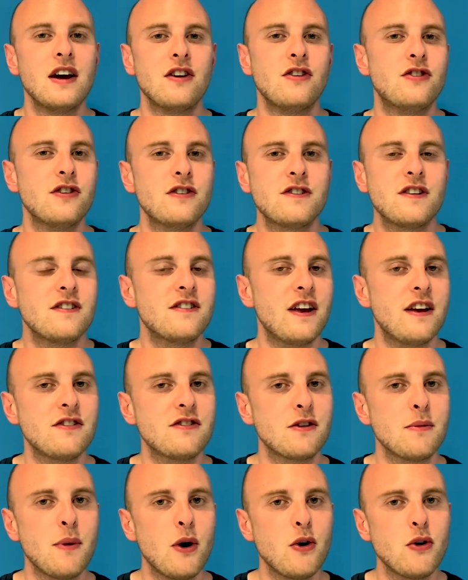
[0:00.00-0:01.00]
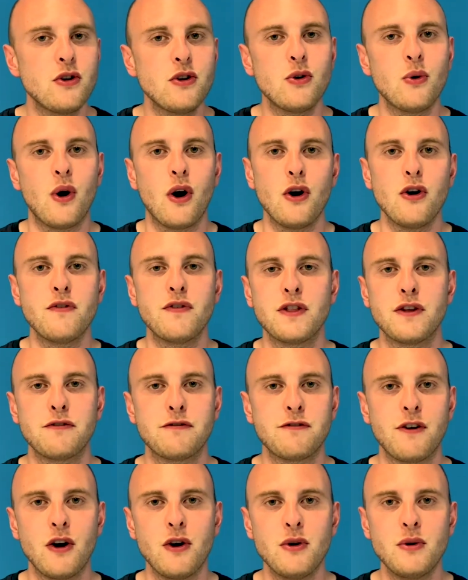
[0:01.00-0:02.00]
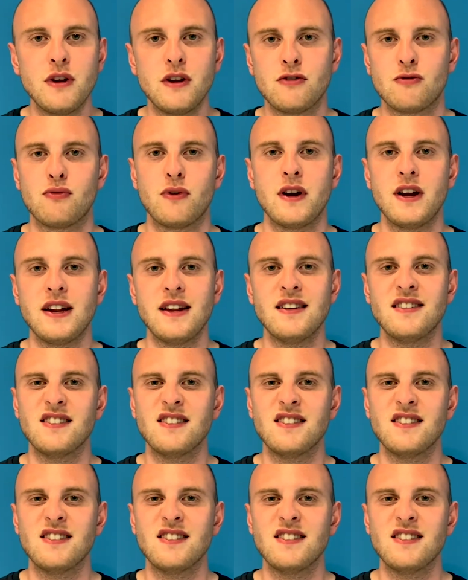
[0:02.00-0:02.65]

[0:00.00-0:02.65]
just a testimonial over the phone is really